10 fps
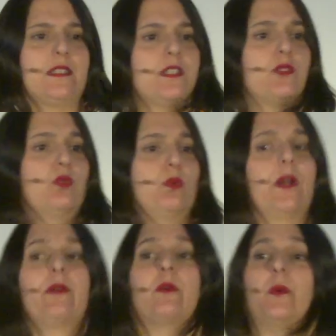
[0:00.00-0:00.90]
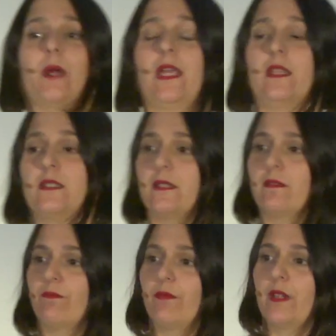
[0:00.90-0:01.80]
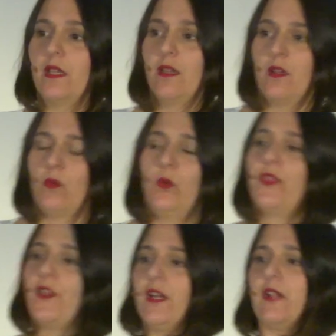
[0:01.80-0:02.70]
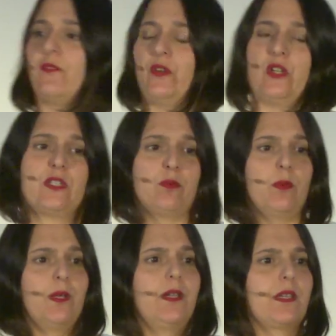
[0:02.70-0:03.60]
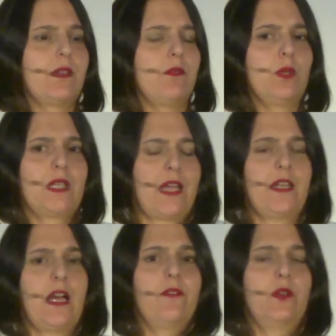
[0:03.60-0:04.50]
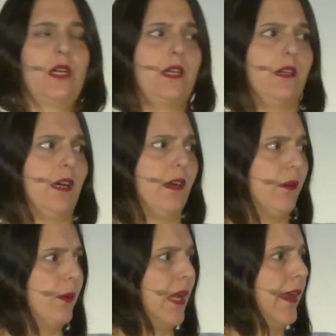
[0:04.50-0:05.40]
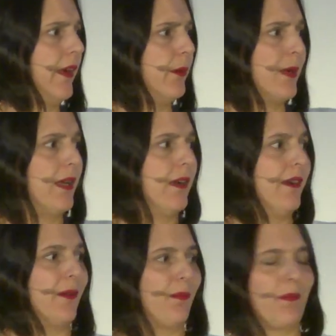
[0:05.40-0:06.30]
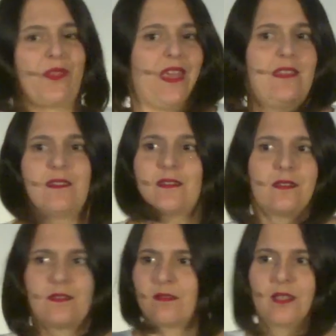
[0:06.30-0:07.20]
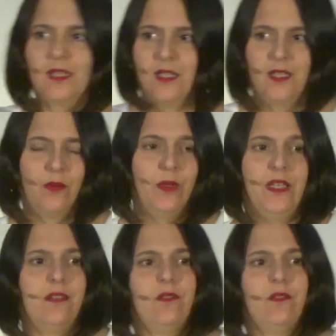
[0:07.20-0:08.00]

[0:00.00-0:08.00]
at the zoo were great. We thought at first we kind of have our things. We